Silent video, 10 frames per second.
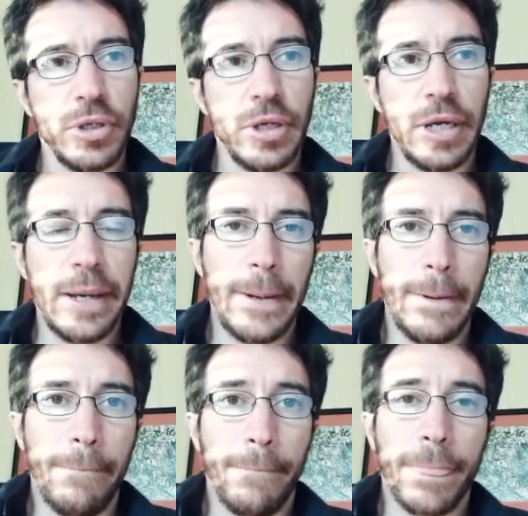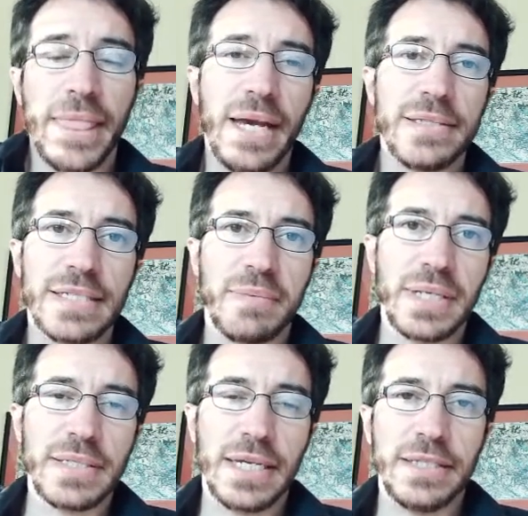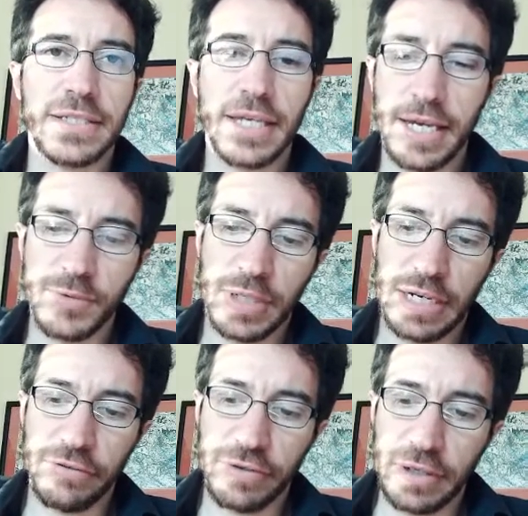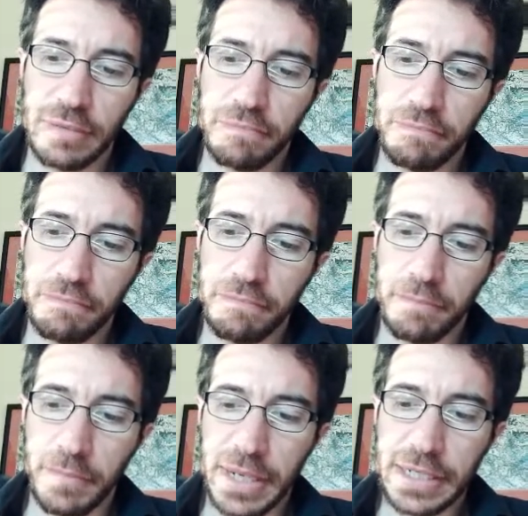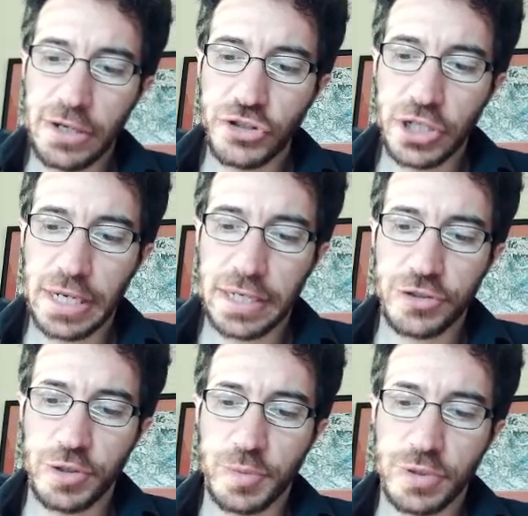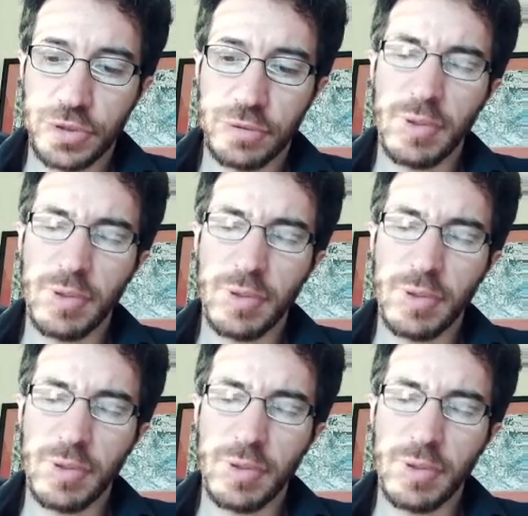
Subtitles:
And sometimes, like in this case, we have many logical axioms.